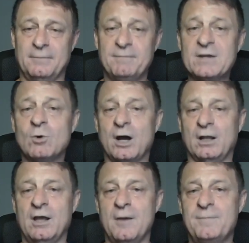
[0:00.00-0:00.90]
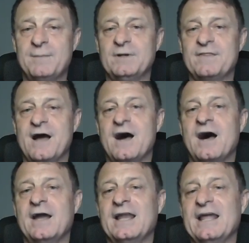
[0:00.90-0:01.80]
Meanwhile, people in the
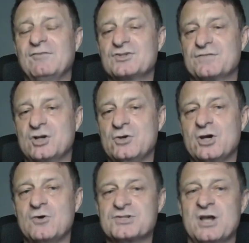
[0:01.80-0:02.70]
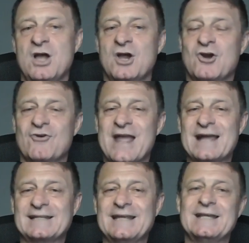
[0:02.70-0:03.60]
higher levels of glucose,
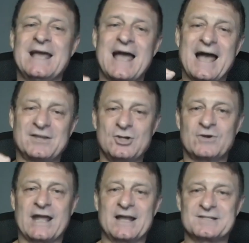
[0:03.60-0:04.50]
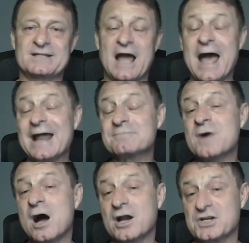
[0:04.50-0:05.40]
creatinine and uric acid and
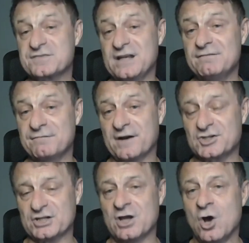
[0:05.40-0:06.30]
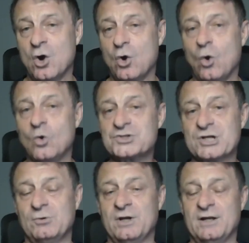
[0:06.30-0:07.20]
markers for liver function
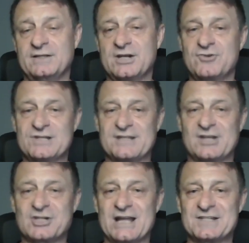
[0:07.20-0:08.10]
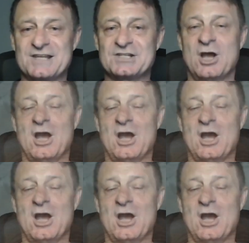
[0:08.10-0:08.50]
also decreased their chances